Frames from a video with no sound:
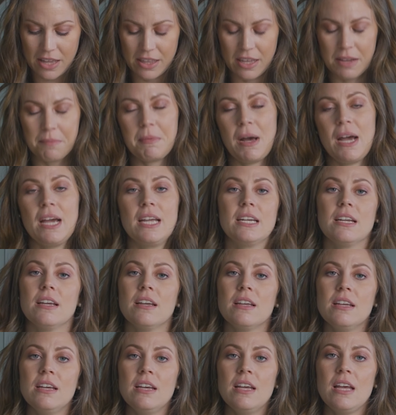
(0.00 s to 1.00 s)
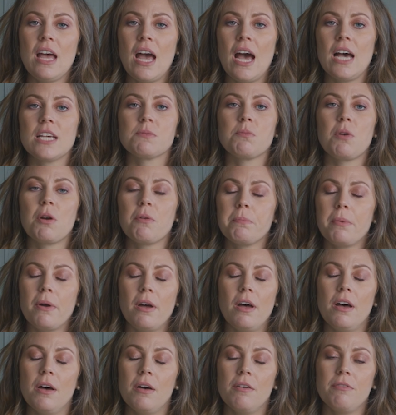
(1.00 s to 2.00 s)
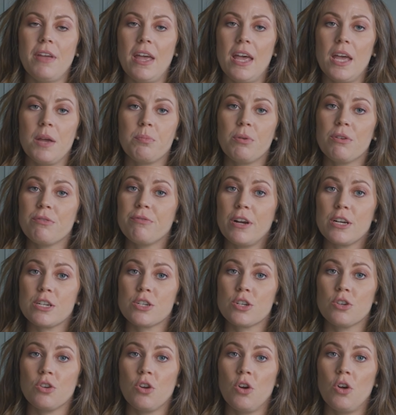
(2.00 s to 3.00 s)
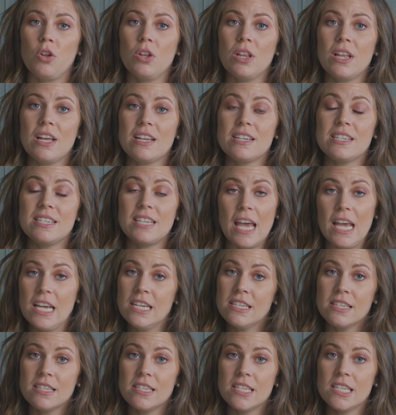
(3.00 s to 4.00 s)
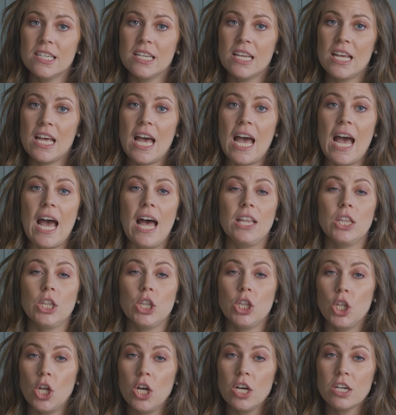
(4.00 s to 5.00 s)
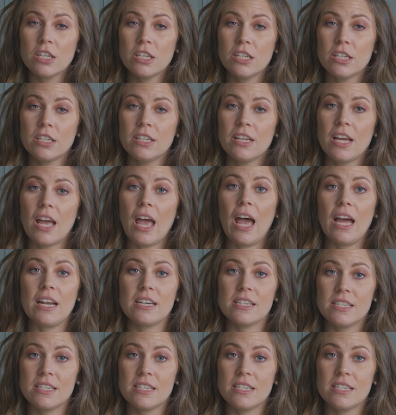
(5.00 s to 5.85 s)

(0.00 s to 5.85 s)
think mine has more of a professional taste and look and